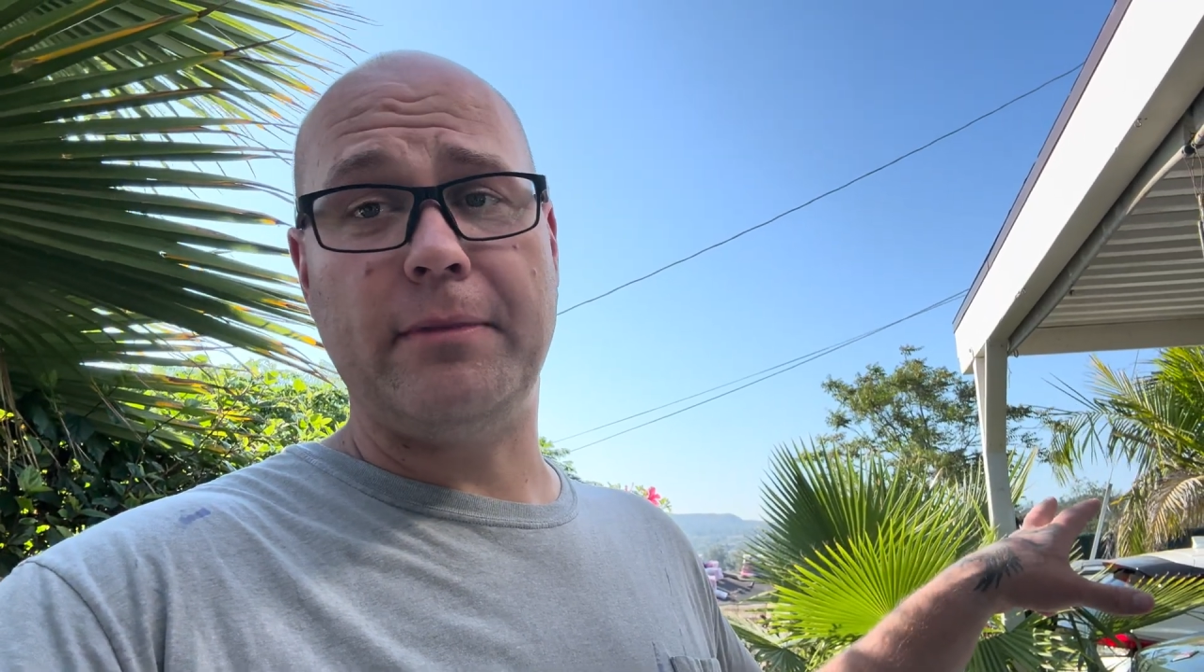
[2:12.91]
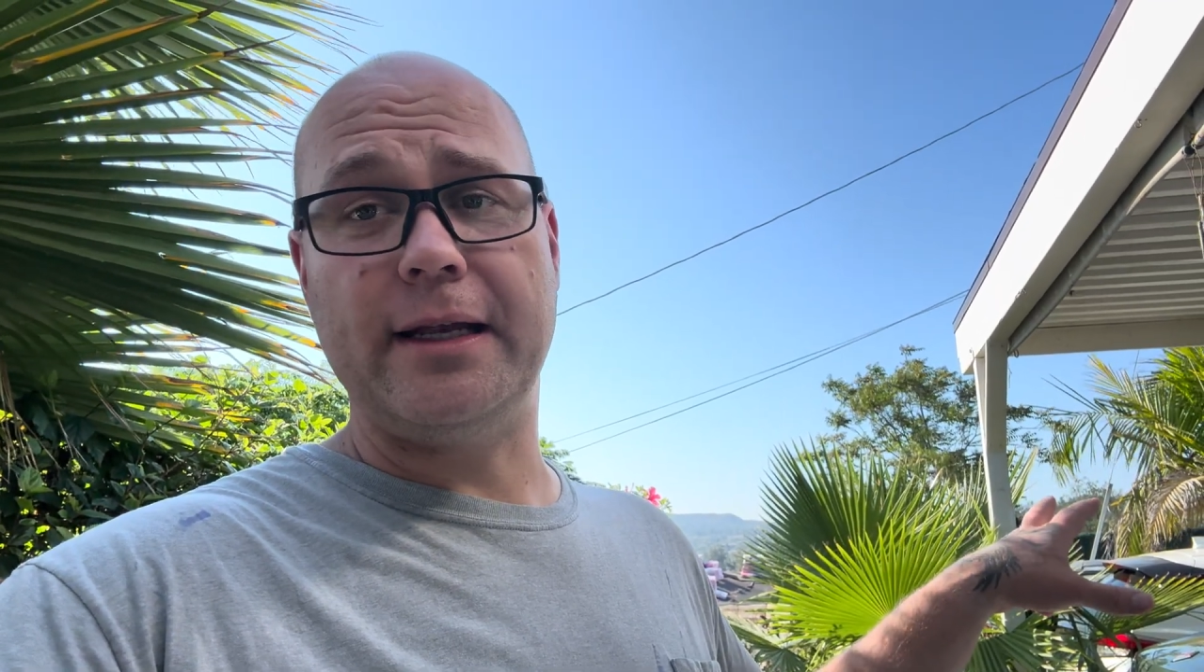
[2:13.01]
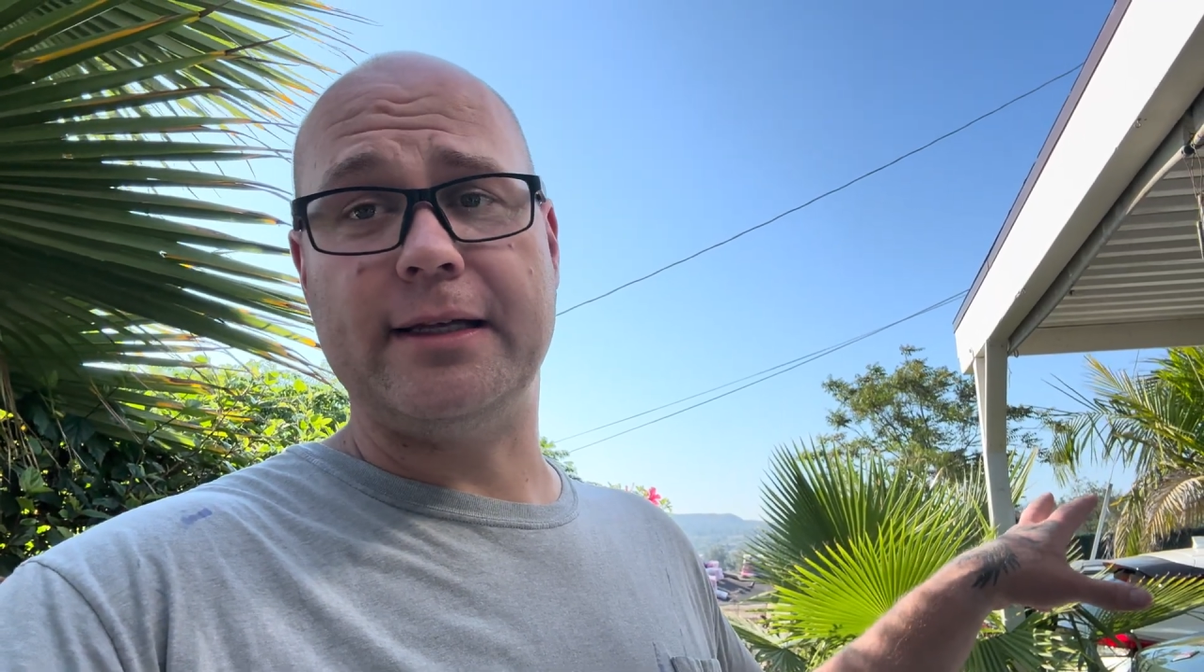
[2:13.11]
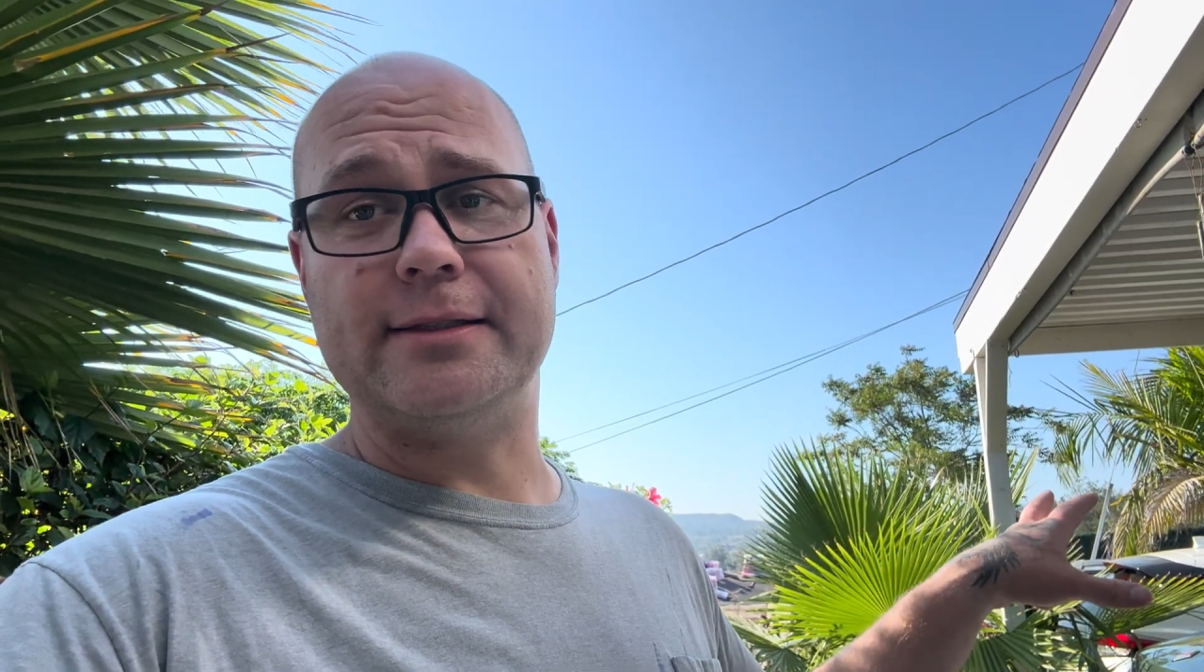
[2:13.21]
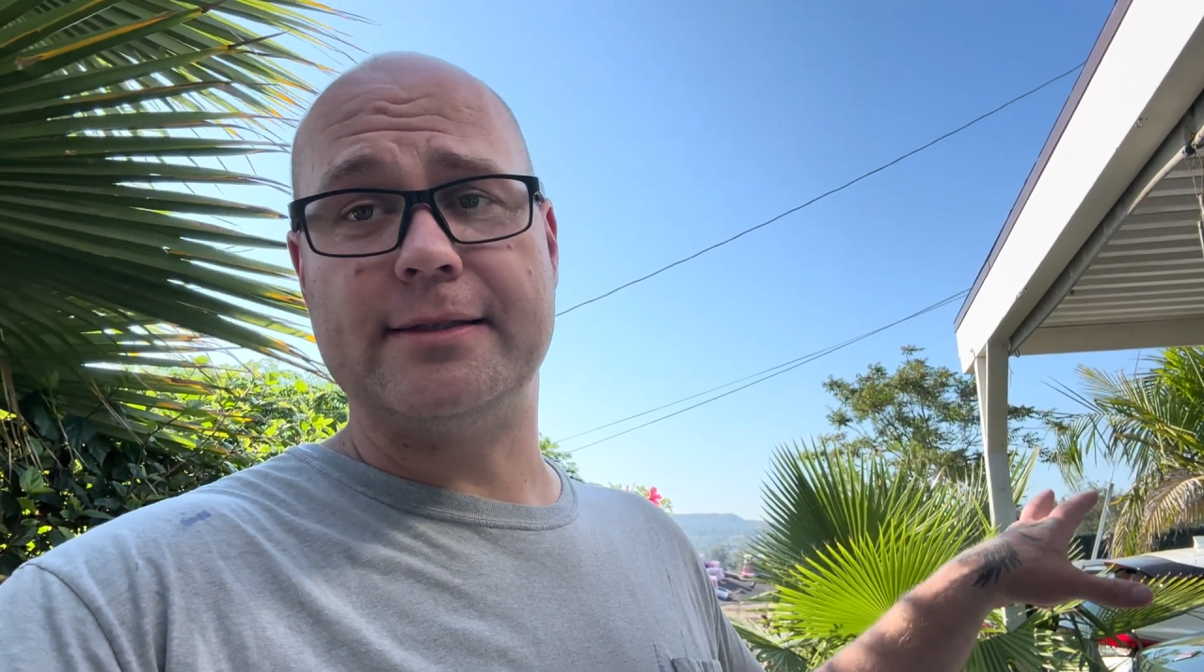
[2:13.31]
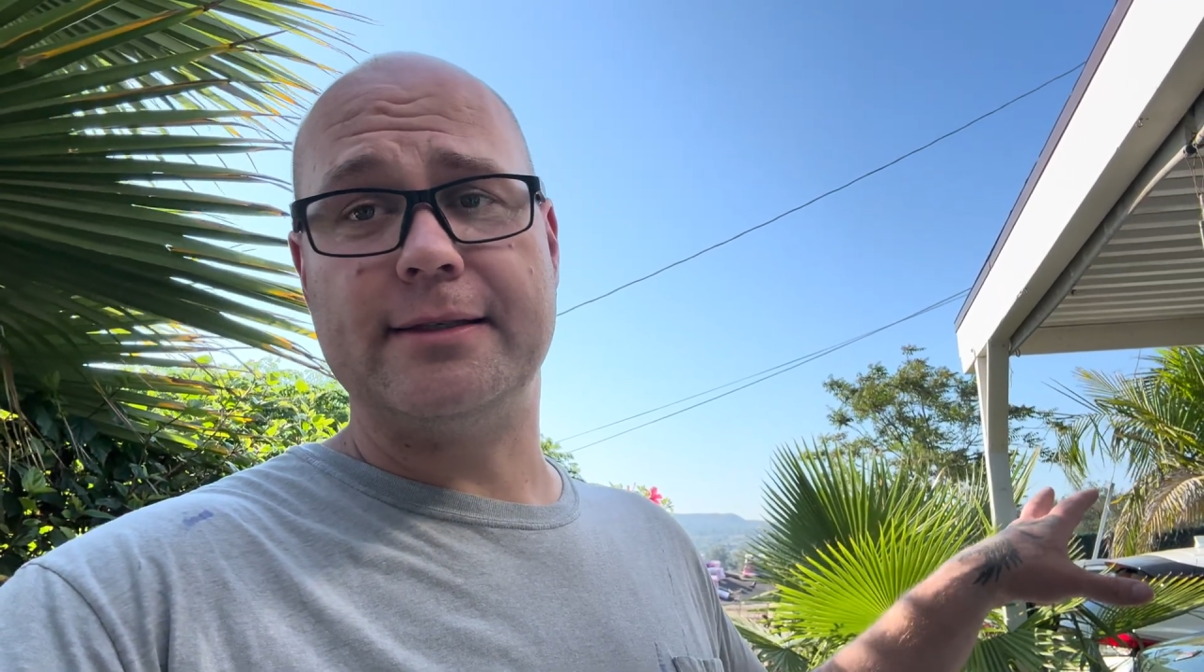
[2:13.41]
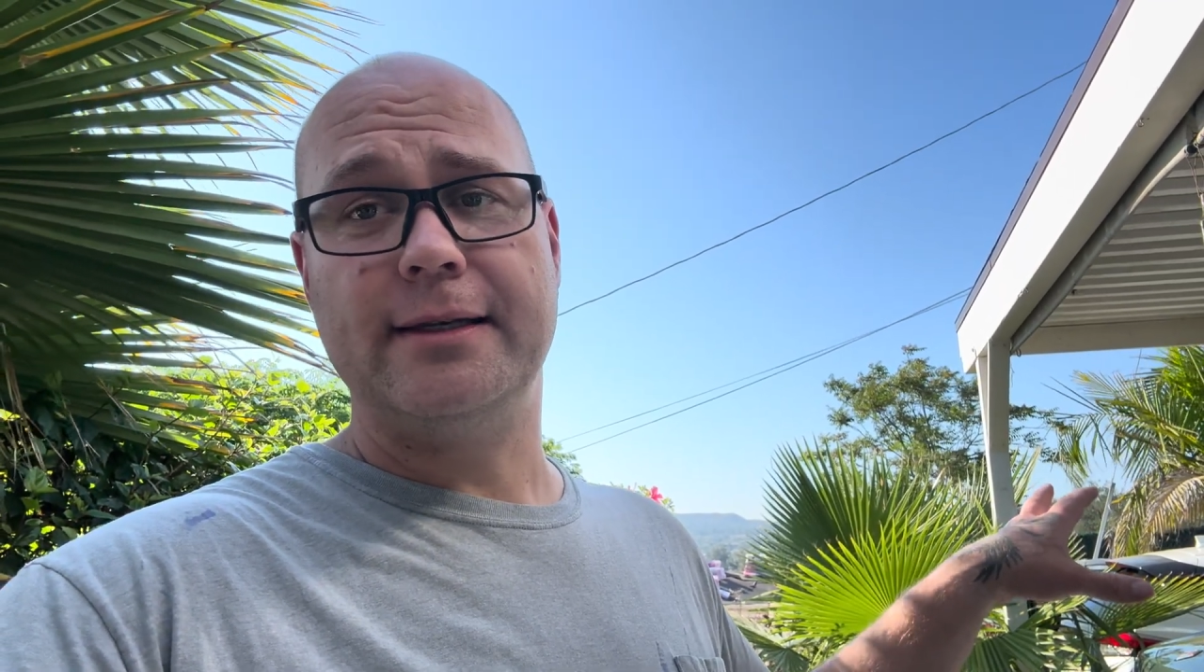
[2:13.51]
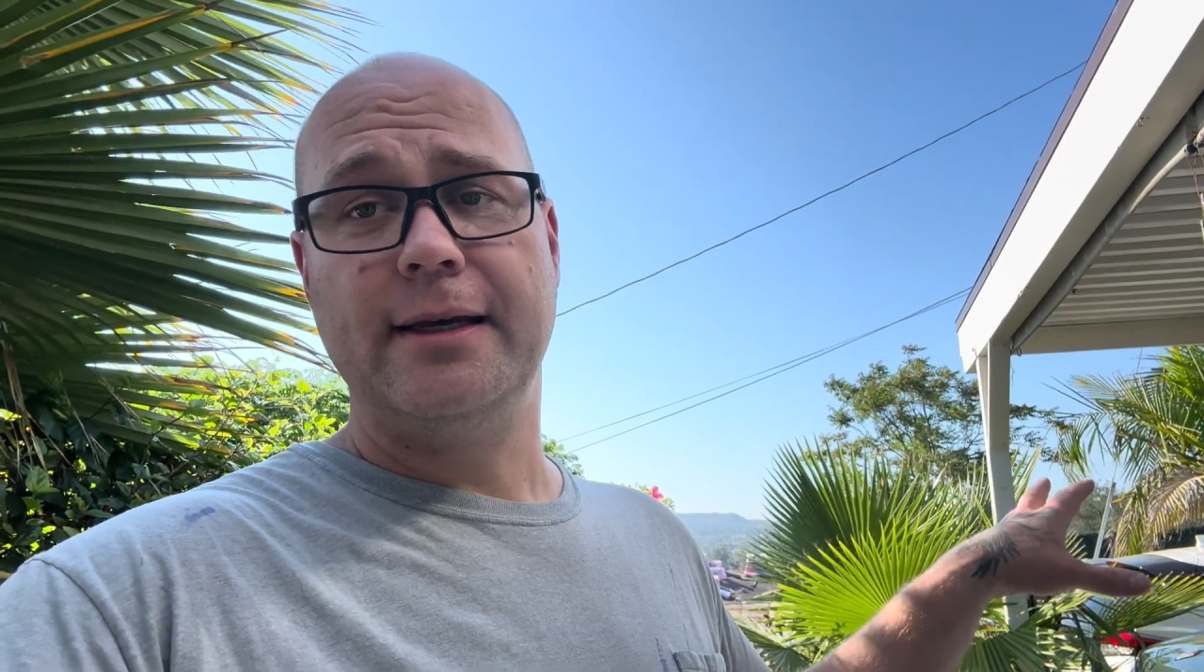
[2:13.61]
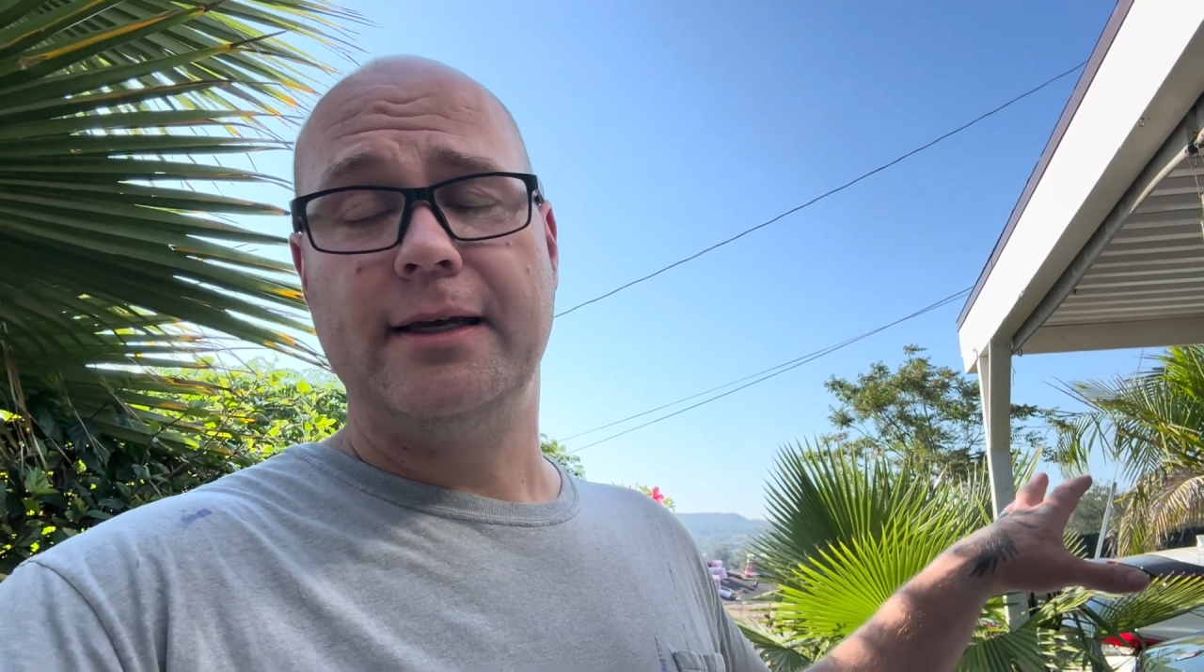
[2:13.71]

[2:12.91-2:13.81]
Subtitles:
minutes